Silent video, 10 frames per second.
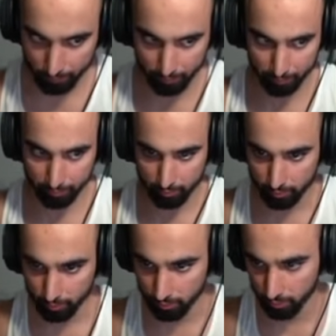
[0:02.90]

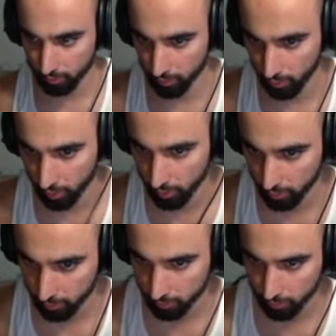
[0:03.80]

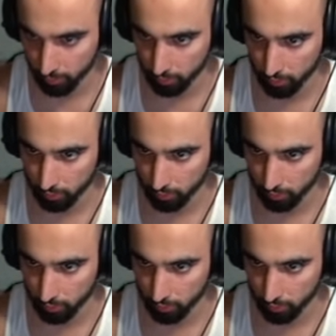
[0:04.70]
(no one is talking)